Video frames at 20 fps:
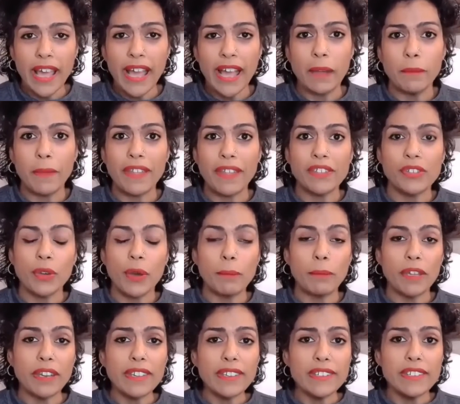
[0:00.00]
And so I'm
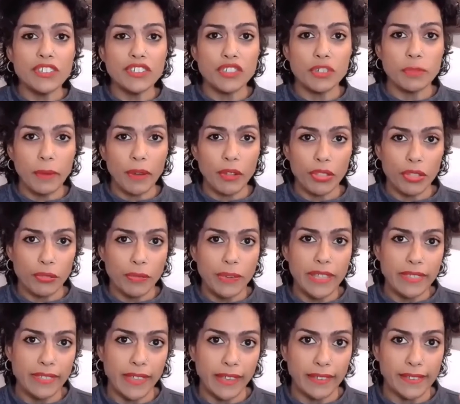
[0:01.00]
going to teach you about
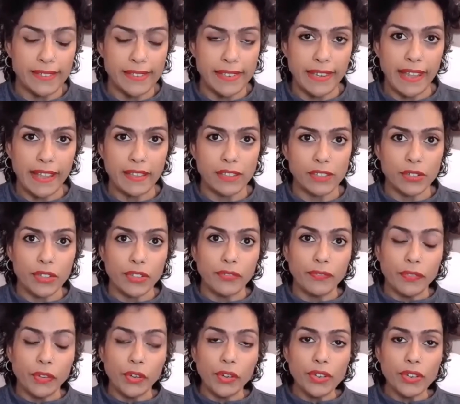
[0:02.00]
3 things today. So the
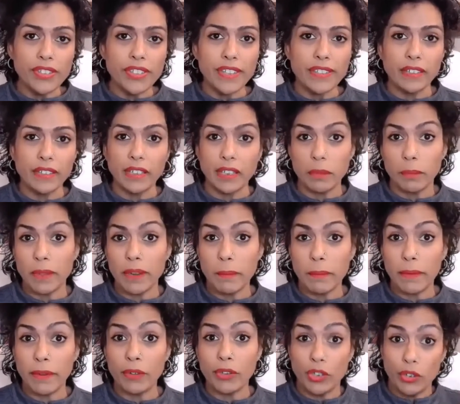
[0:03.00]
first is a little bit
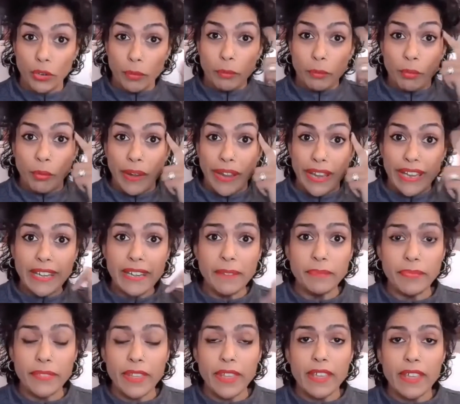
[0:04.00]
about your brain.
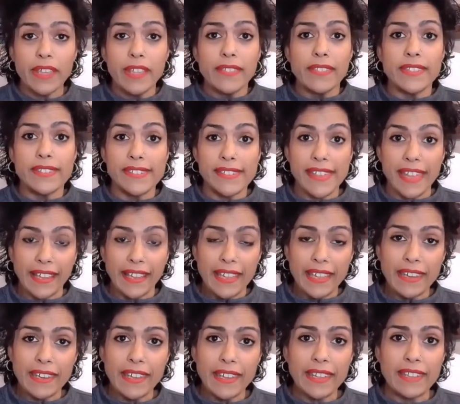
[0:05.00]
The
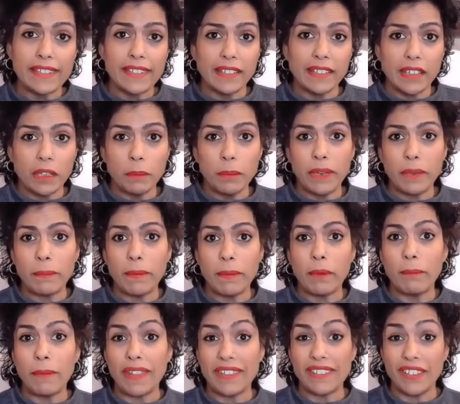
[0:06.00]
second is a little bit
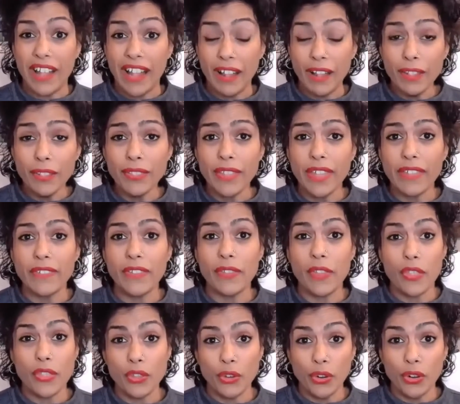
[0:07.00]
about mental health. And then
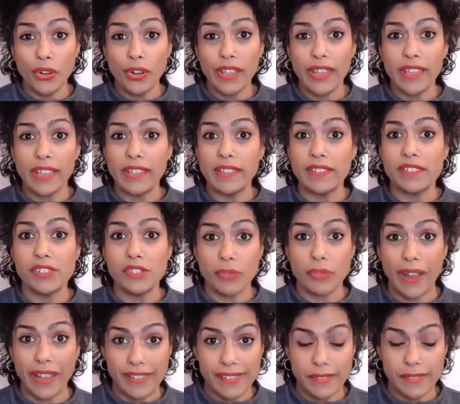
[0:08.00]
the third is
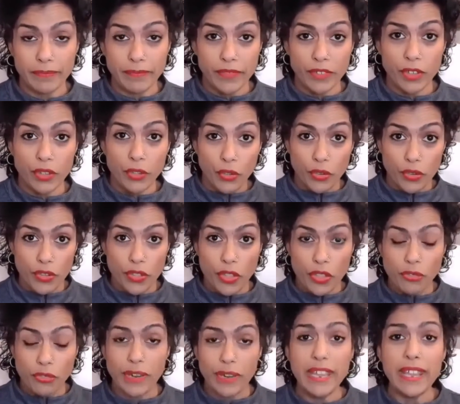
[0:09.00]
stress. So those are the
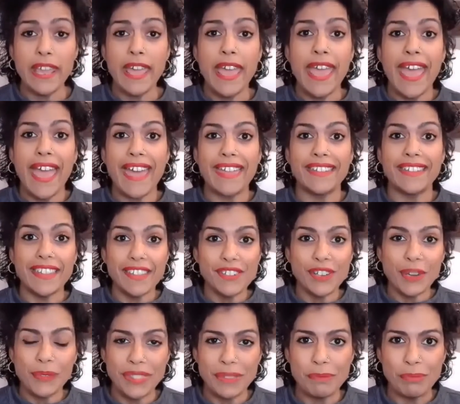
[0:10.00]
3. And let's
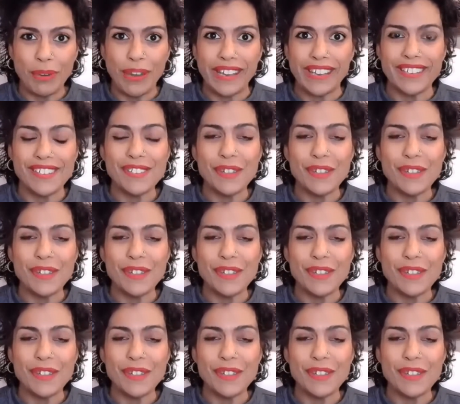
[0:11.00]
start with the brain.